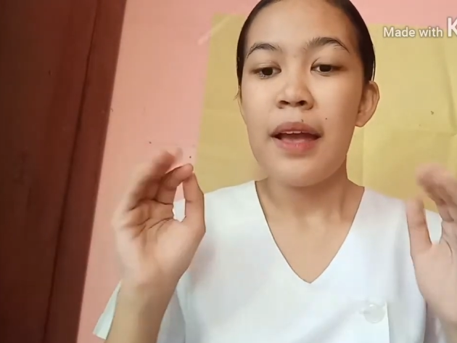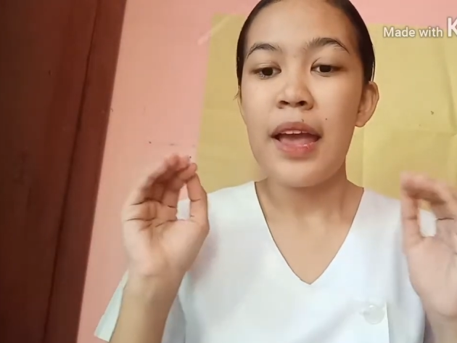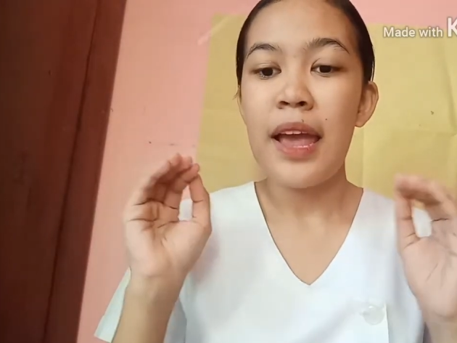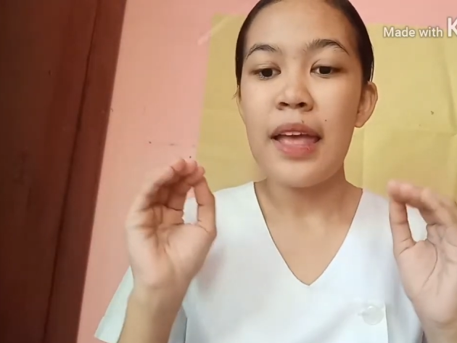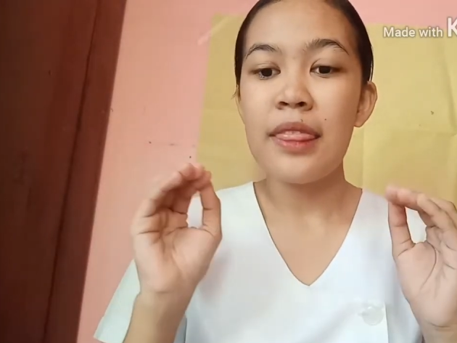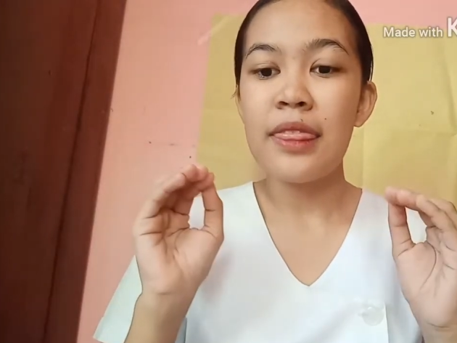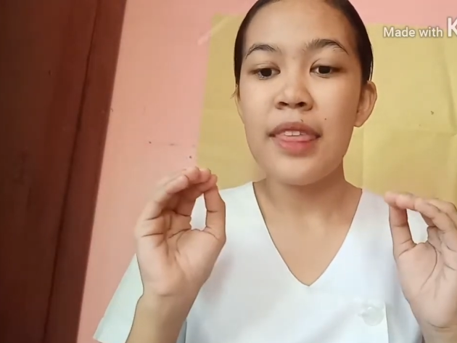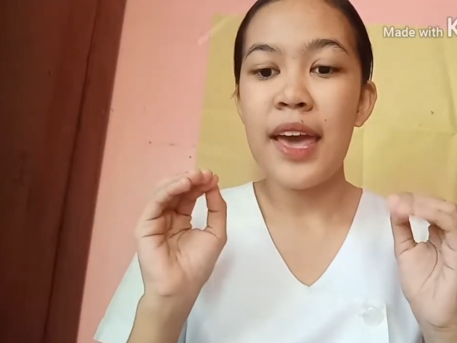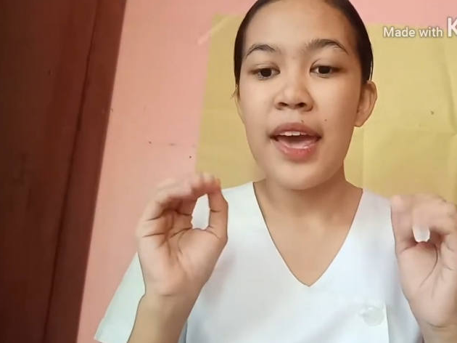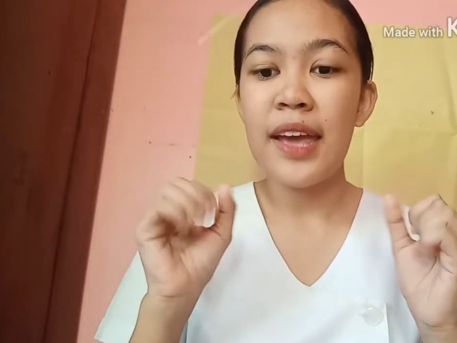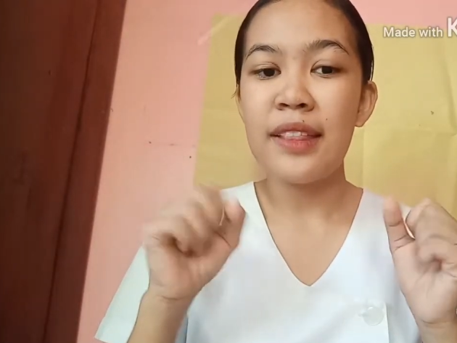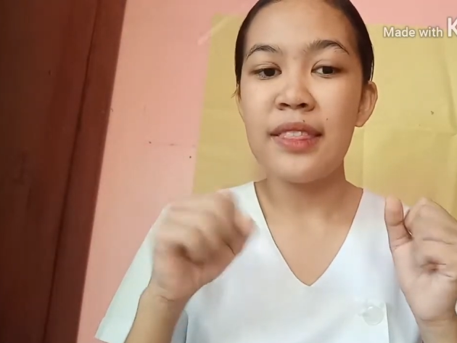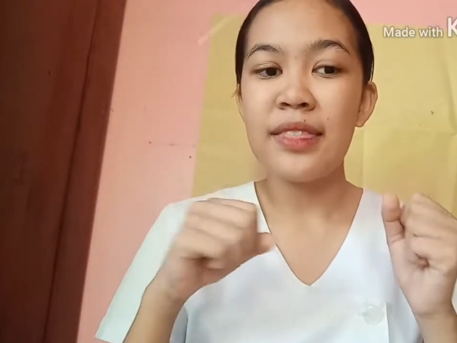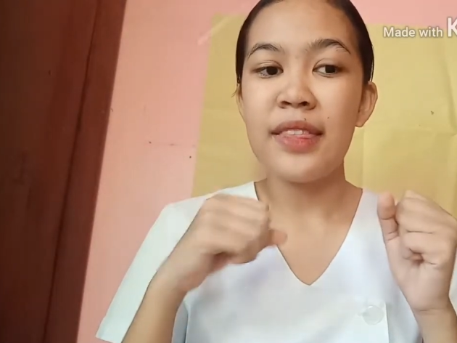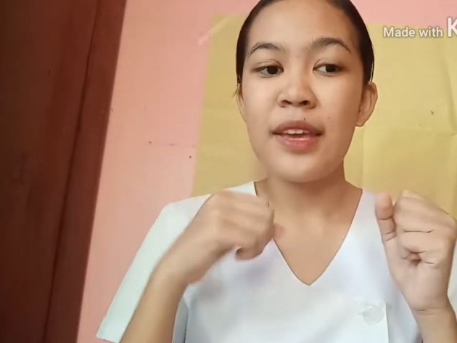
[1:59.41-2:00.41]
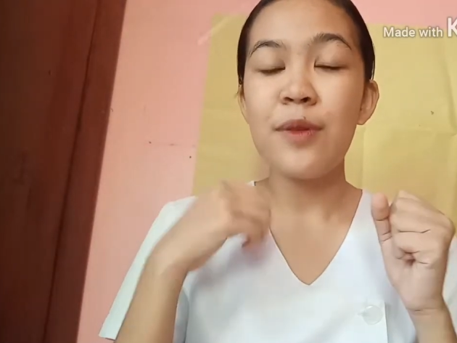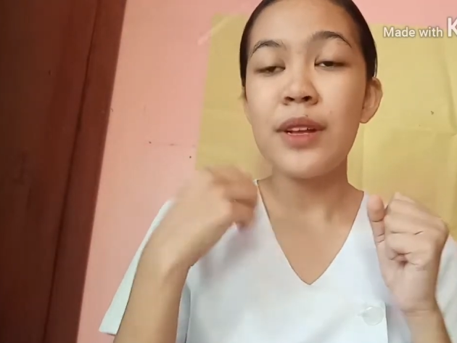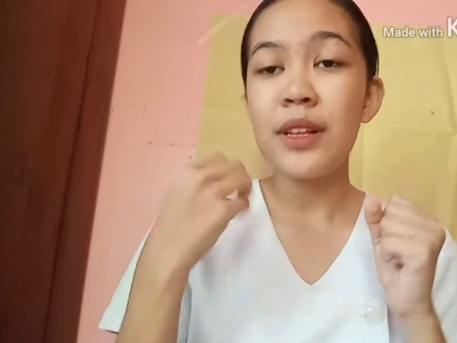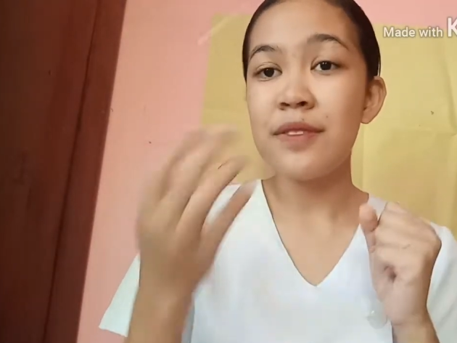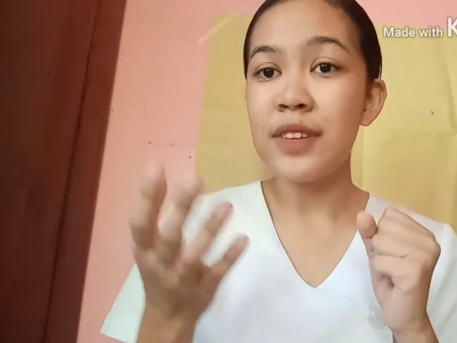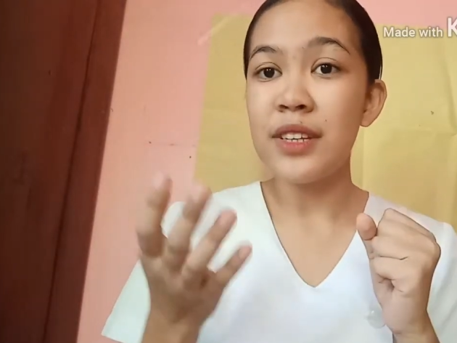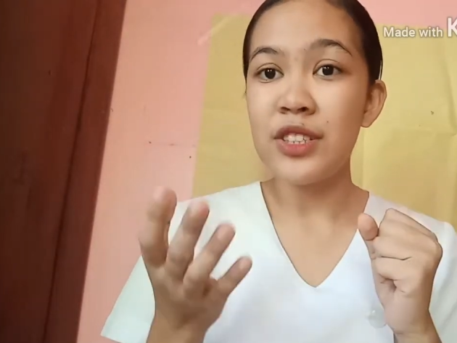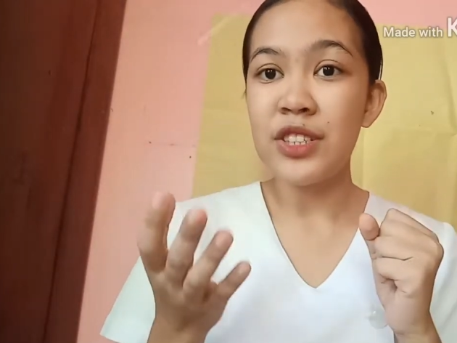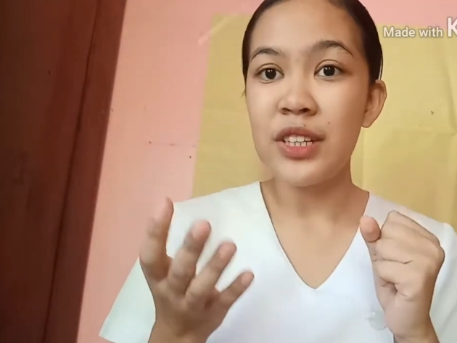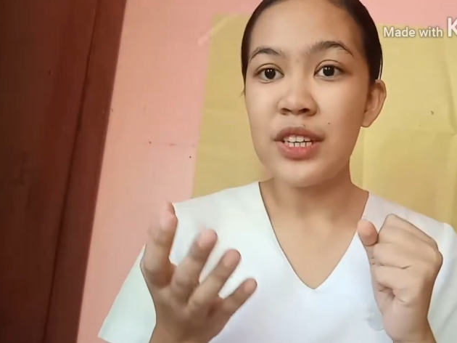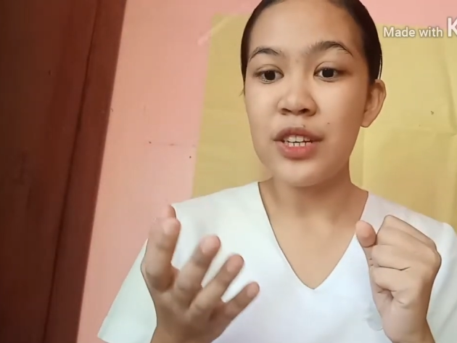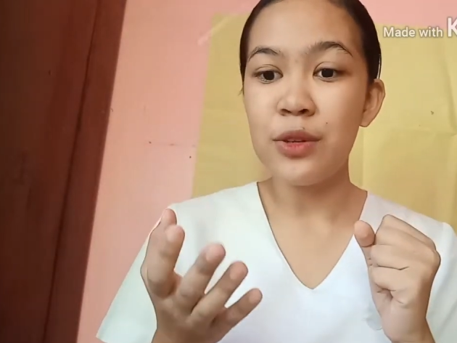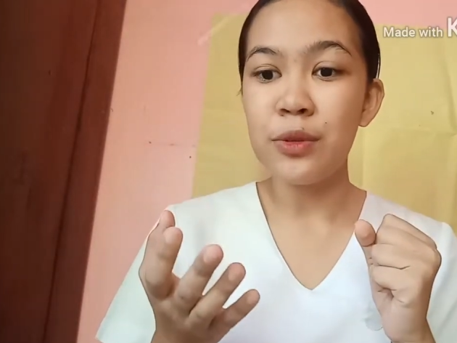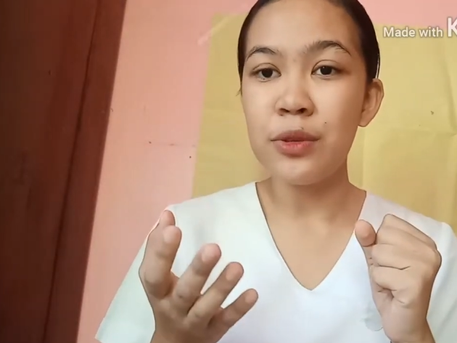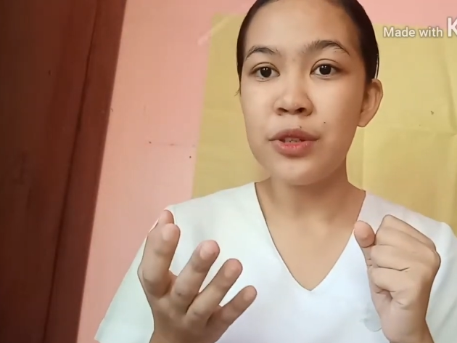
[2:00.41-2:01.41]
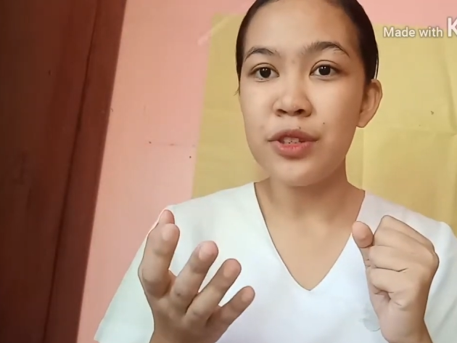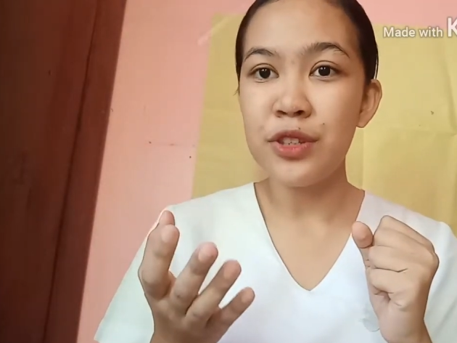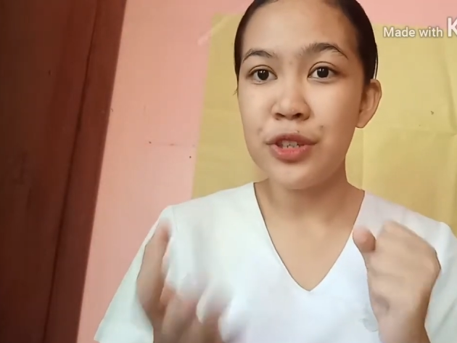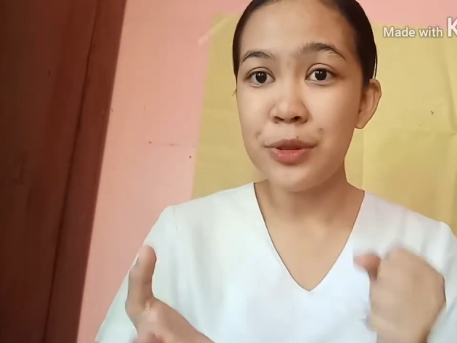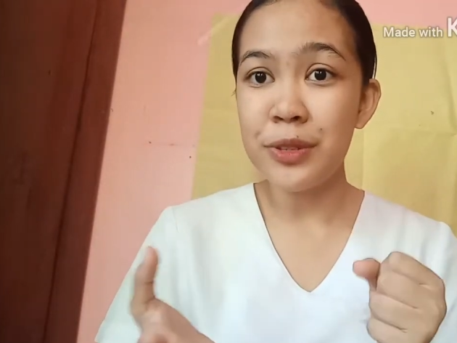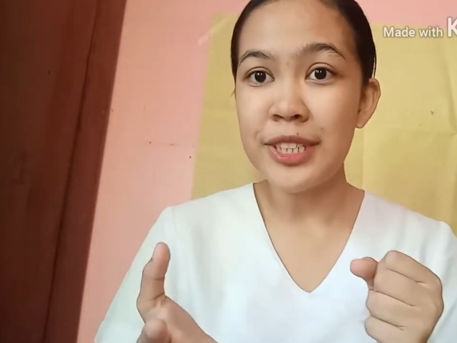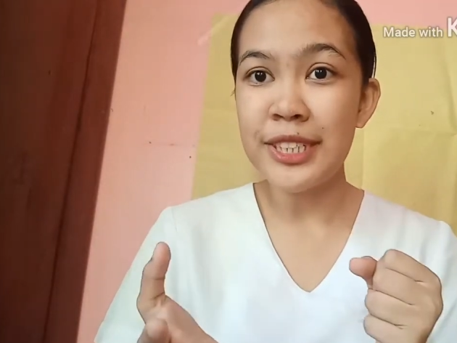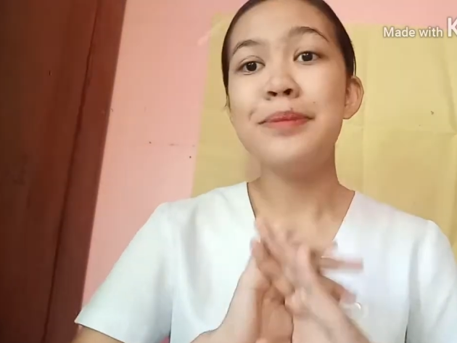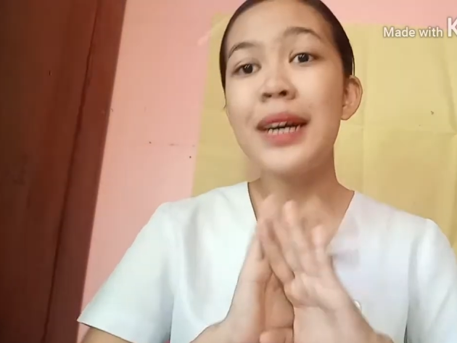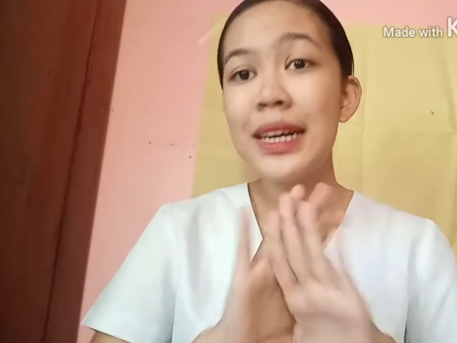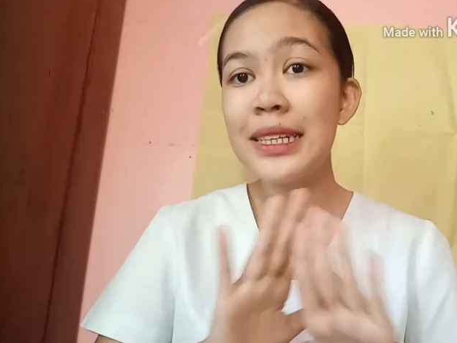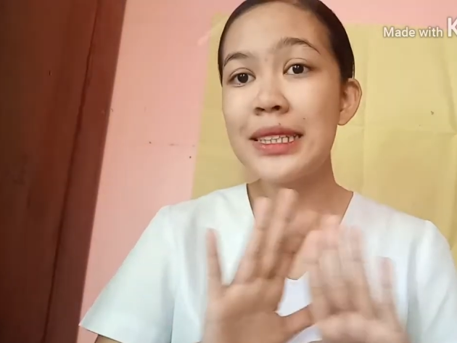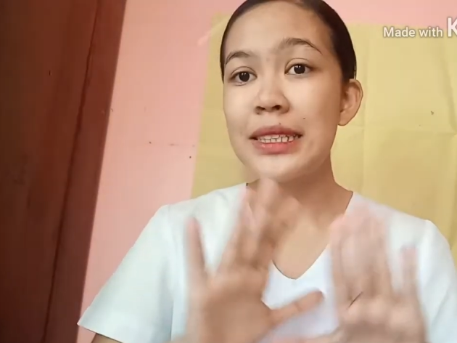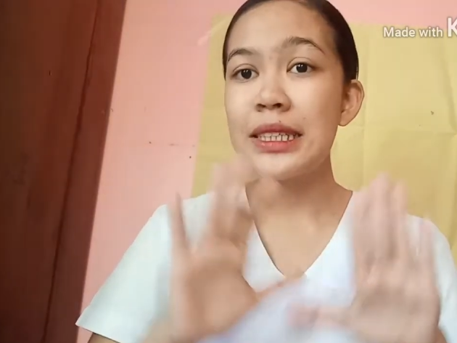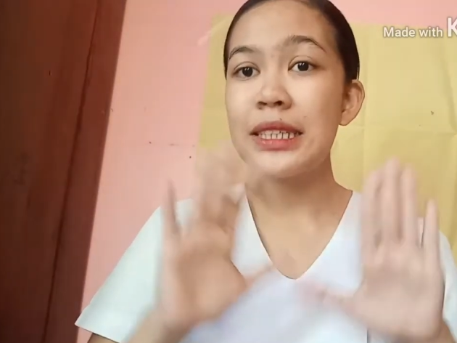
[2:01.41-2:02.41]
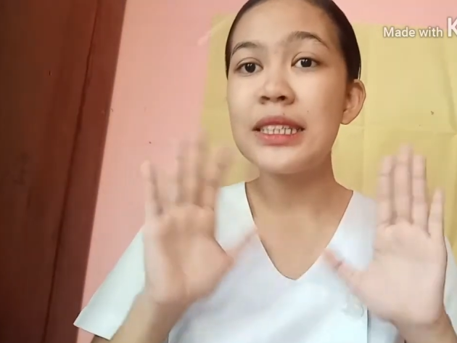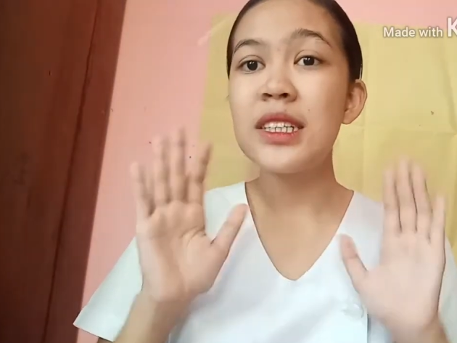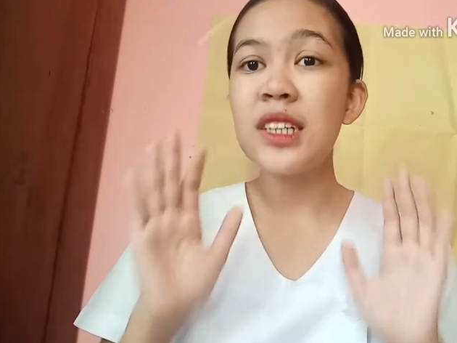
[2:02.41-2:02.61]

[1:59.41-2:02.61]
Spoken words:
and then they will eventually cured. But in